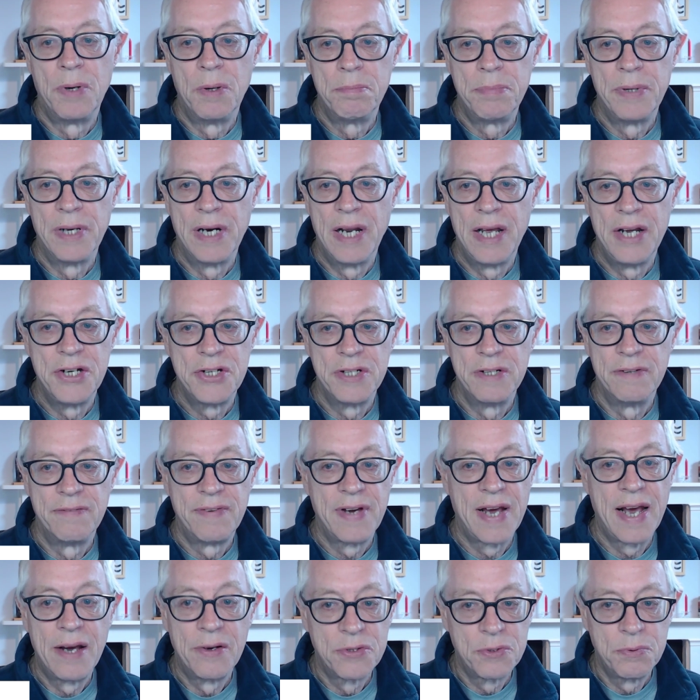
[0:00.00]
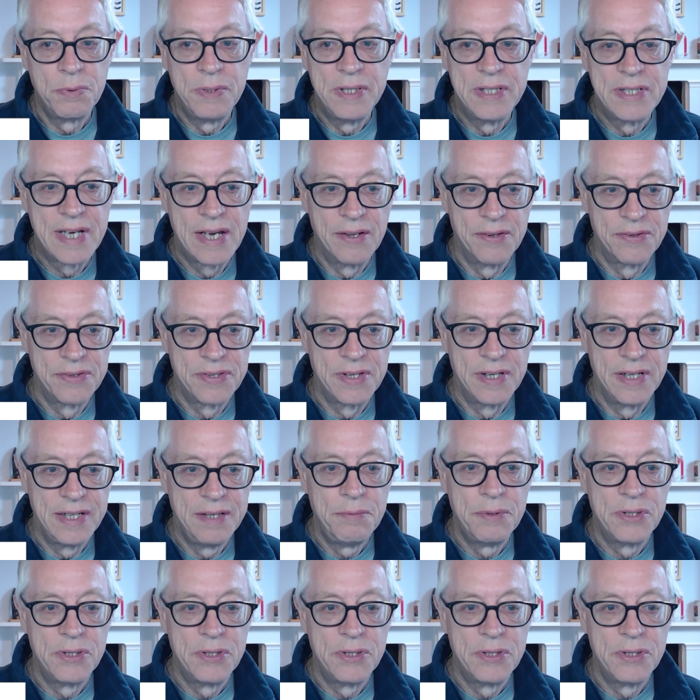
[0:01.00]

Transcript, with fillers: population of how to eat healthily,